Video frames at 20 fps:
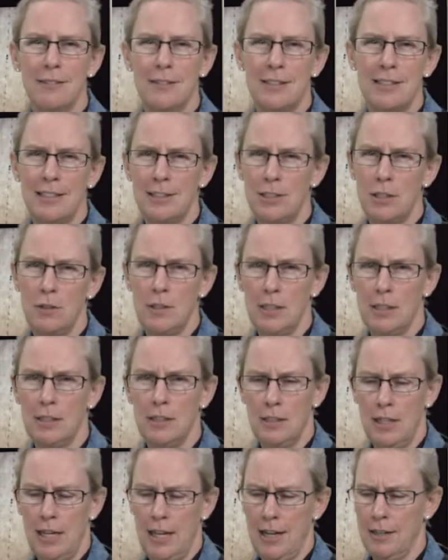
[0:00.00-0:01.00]
since you
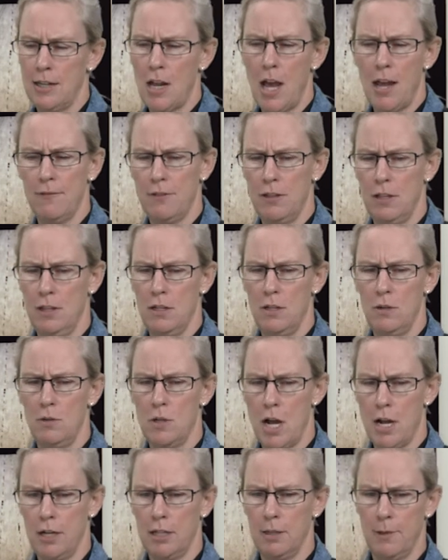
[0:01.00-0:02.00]
didn't hand off the new
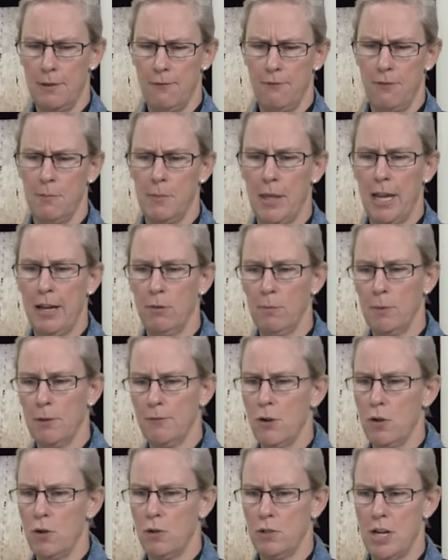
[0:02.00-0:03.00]
document from Lightroom to
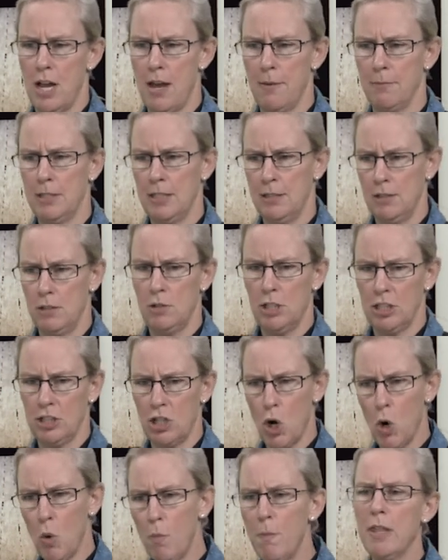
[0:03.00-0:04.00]
Photoshop, since you just
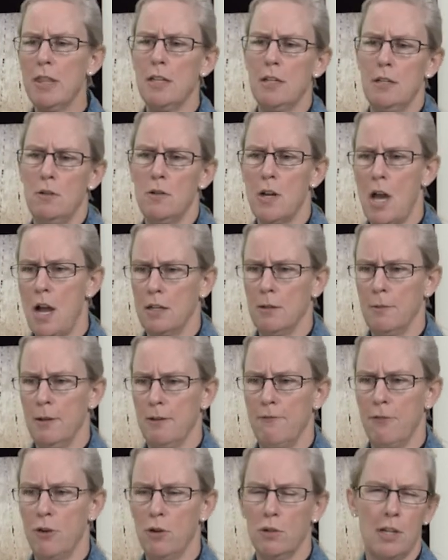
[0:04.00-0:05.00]
opened the new
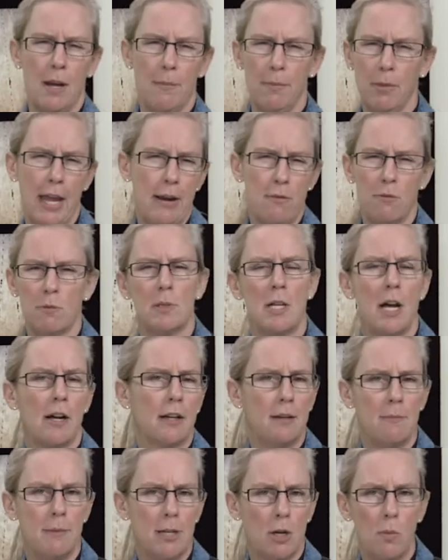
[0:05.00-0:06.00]
document in Photoshop, Lightroom's not
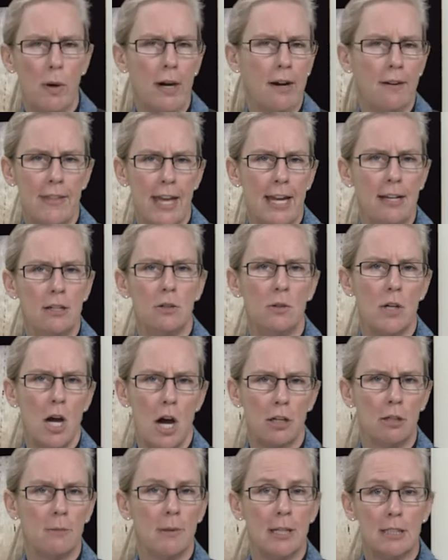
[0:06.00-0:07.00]
going to be aware of that new
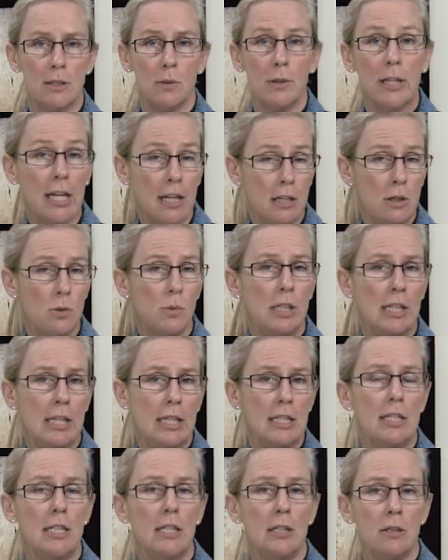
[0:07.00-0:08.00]
document. So again, you would
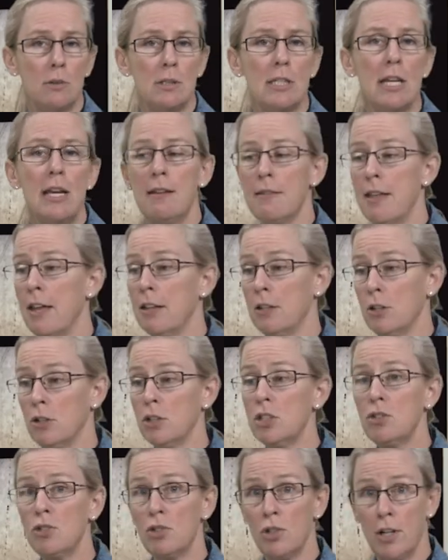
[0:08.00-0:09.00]
need to use that little
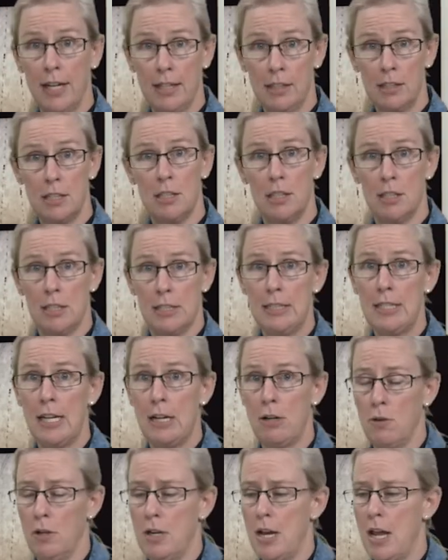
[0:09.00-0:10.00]
trick to just
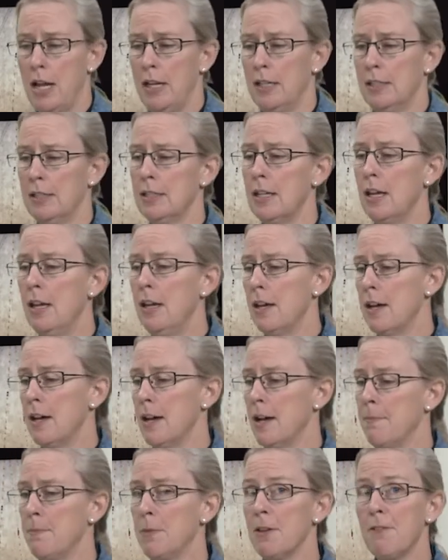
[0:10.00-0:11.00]
synchronize
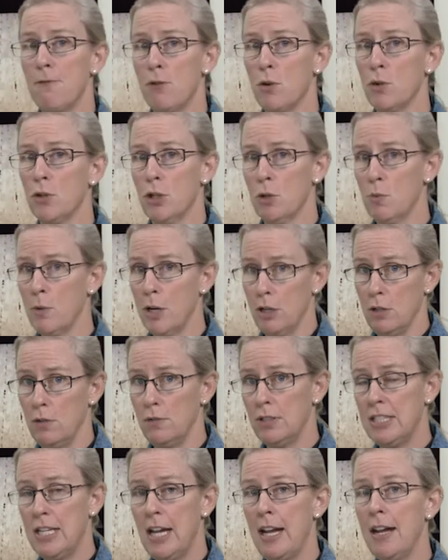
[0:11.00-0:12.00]
the folder where
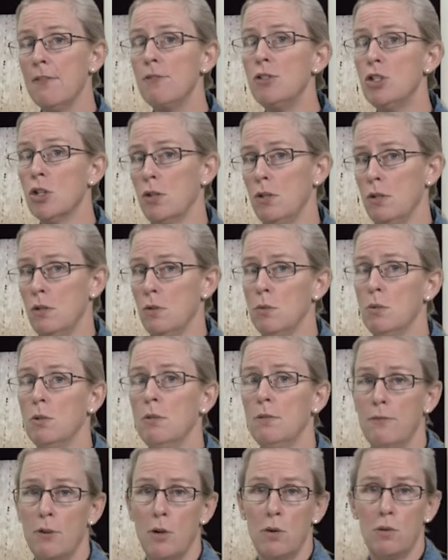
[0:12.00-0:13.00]
you've saved your new
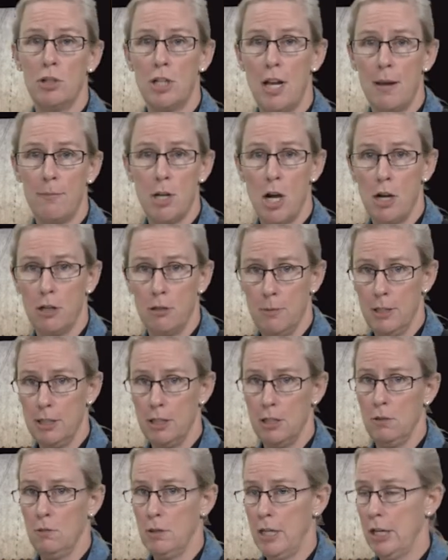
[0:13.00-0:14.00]
Photoshop document,
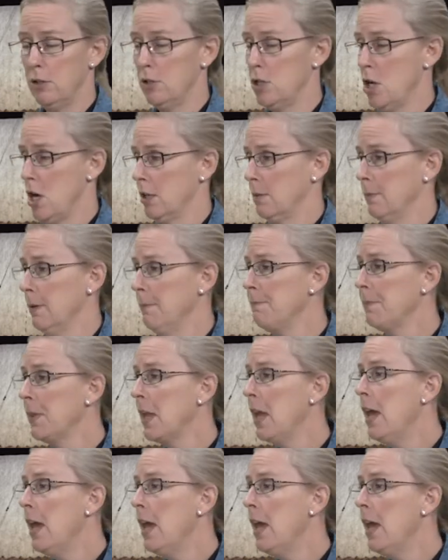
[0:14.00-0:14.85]
the new layered document.